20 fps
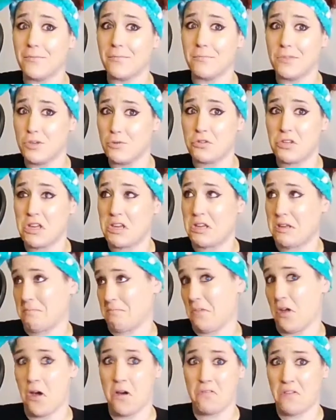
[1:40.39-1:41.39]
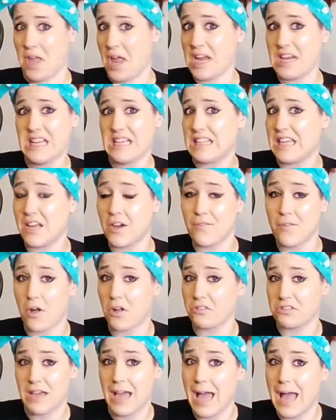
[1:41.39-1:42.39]
music of anything of
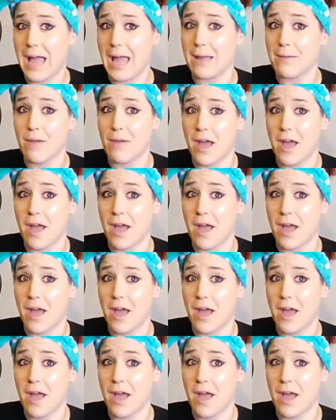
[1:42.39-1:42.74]
all time,